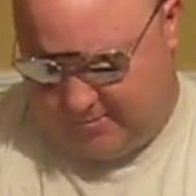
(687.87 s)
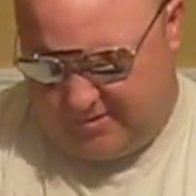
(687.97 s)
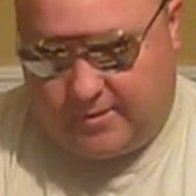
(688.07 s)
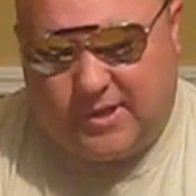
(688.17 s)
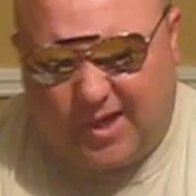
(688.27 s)

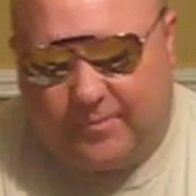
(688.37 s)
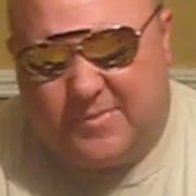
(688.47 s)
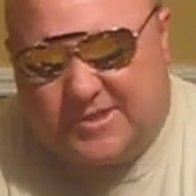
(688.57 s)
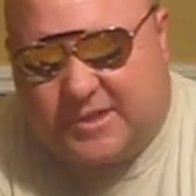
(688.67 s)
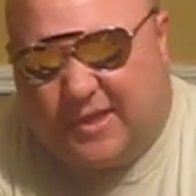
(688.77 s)
It
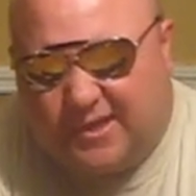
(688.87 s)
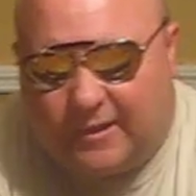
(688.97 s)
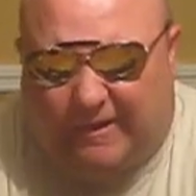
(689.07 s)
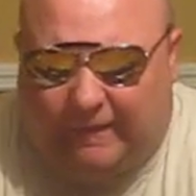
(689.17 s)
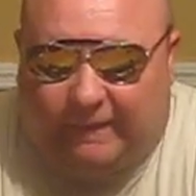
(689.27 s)
comes,
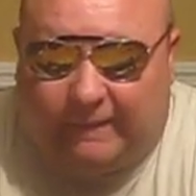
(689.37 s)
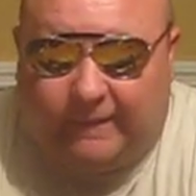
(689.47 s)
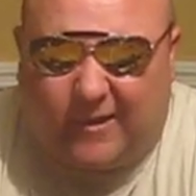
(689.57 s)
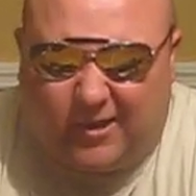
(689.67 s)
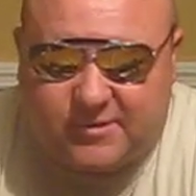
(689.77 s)

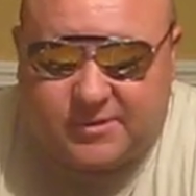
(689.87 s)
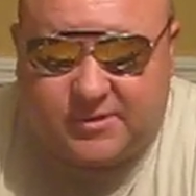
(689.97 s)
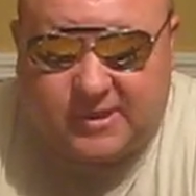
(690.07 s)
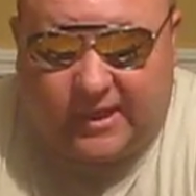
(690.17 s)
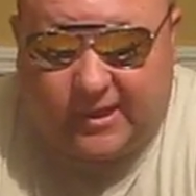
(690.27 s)
I also
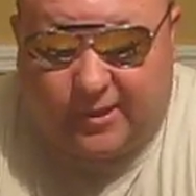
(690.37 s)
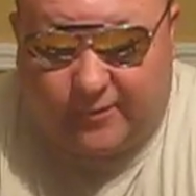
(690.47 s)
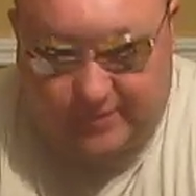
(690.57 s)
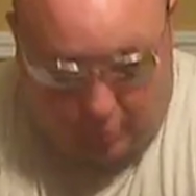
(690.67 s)
seen, you know, if you